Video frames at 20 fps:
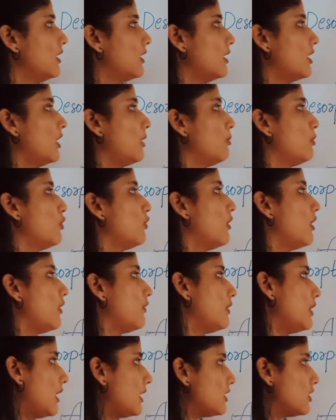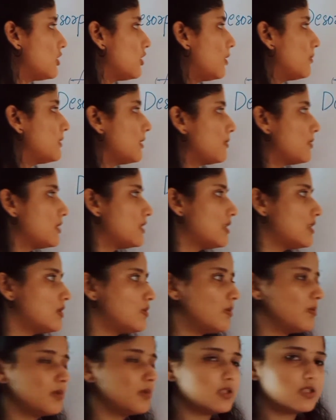Removal of the adsorbed substance
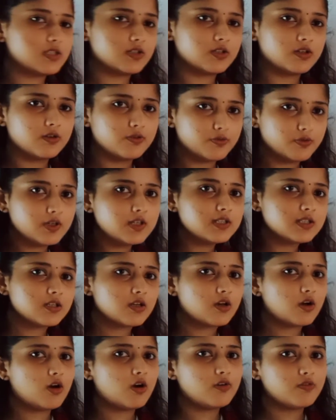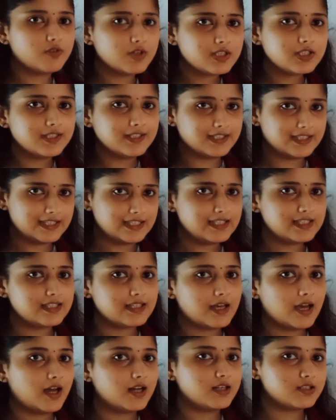from the surface on which it is
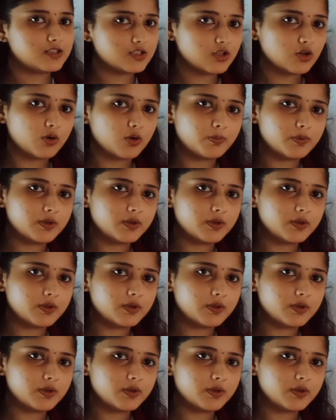adsorbed.